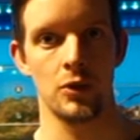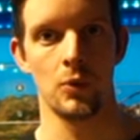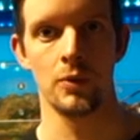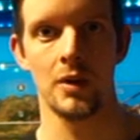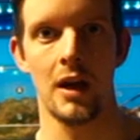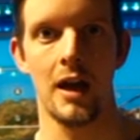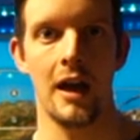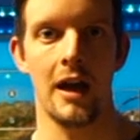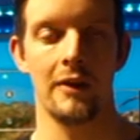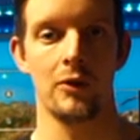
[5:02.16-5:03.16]
tuned.
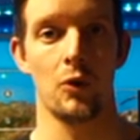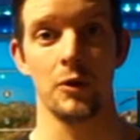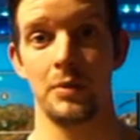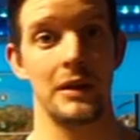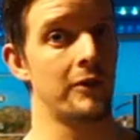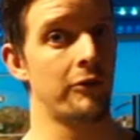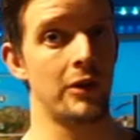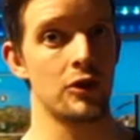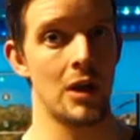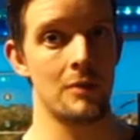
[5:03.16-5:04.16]
And of course, please feel
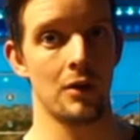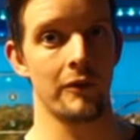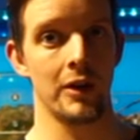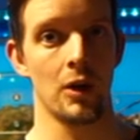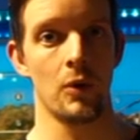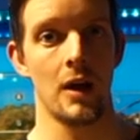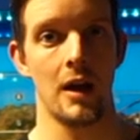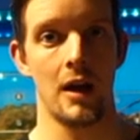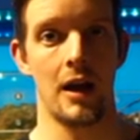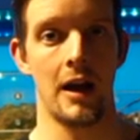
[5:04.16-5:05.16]
free to share my video
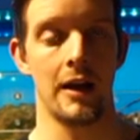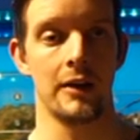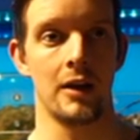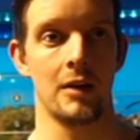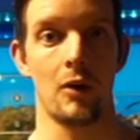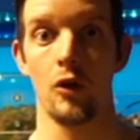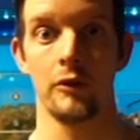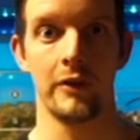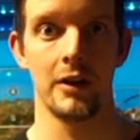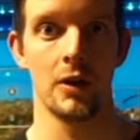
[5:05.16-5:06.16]
and uh, my
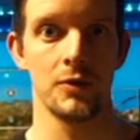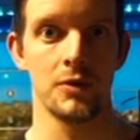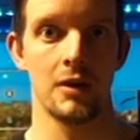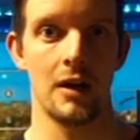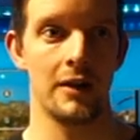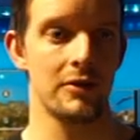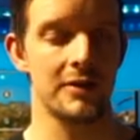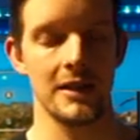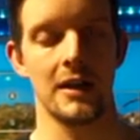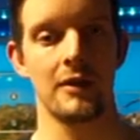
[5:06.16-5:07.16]
other videos, and just
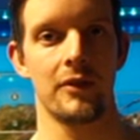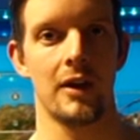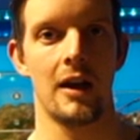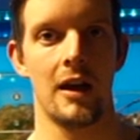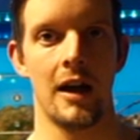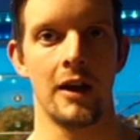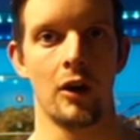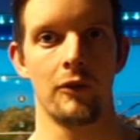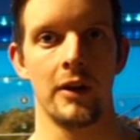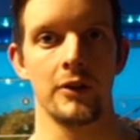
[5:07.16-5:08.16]
stay safe, and
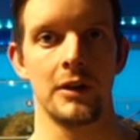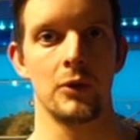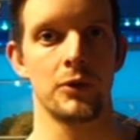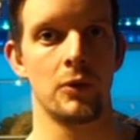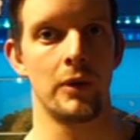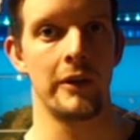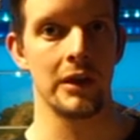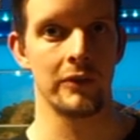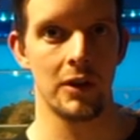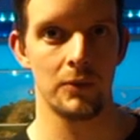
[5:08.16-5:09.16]
hopefully I'll see you all soon in the
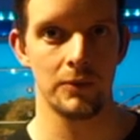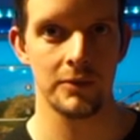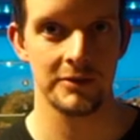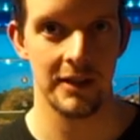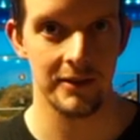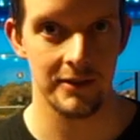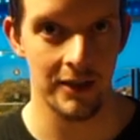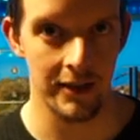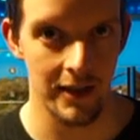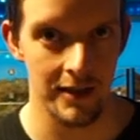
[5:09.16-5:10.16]
next video. So
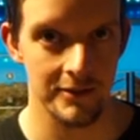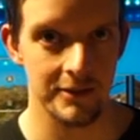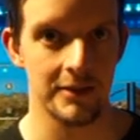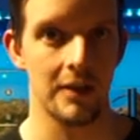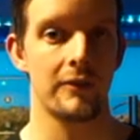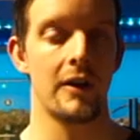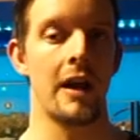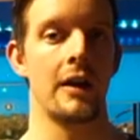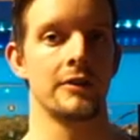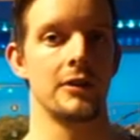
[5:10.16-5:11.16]
take care, stay safe,
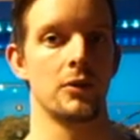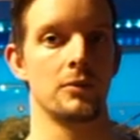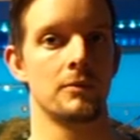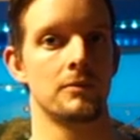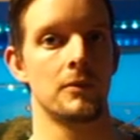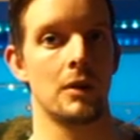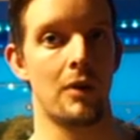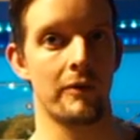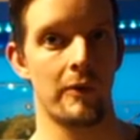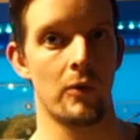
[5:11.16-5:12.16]
and I'll see you soon.
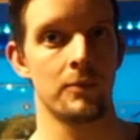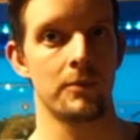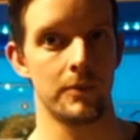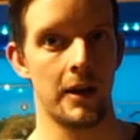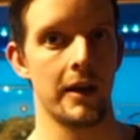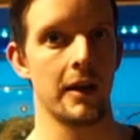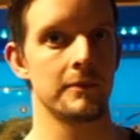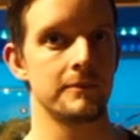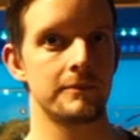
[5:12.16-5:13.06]
Goodbye for everyone, take care.